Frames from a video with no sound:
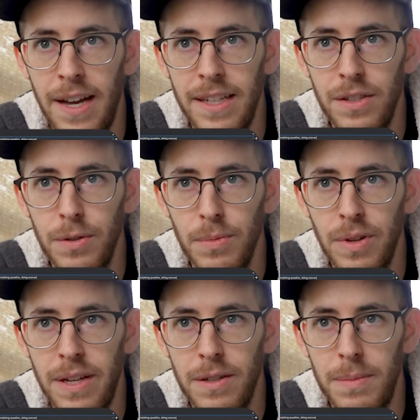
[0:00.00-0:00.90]
IE
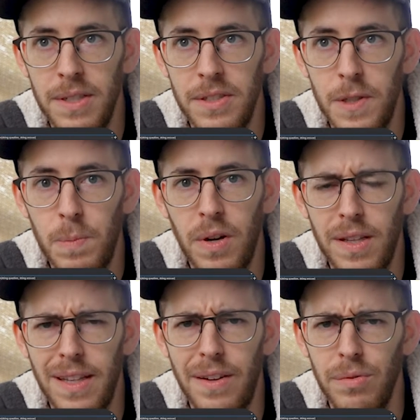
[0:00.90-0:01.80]
numerator because it's probably
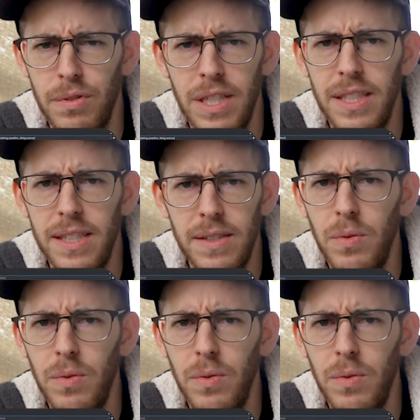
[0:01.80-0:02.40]
like really